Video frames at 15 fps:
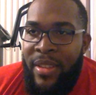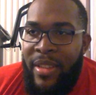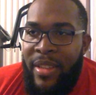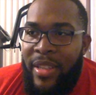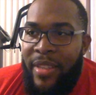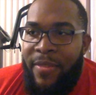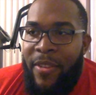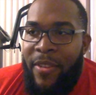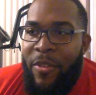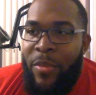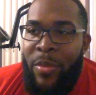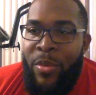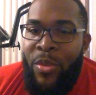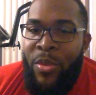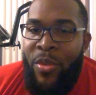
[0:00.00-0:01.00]
if I
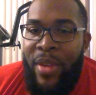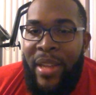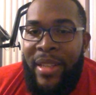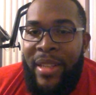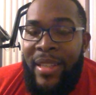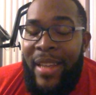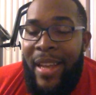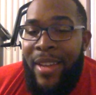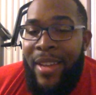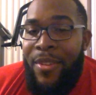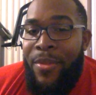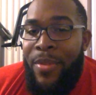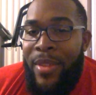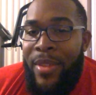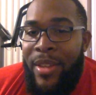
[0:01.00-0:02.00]
remember correctly, I
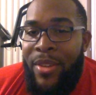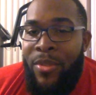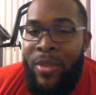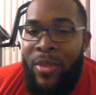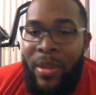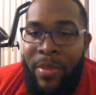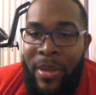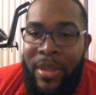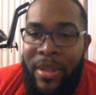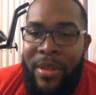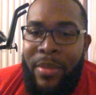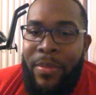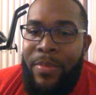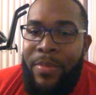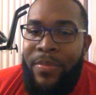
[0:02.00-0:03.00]
don't think
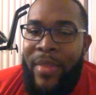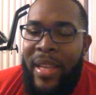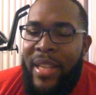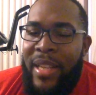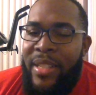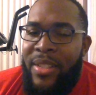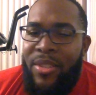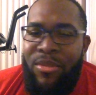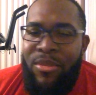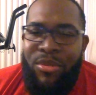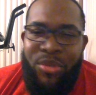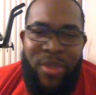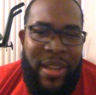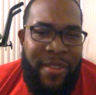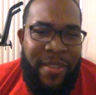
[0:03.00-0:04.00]
Grubhub has its own
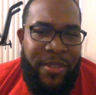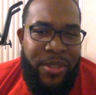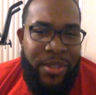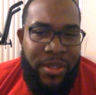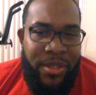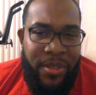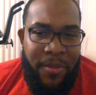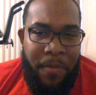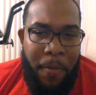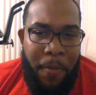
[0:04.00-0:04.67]
drivers.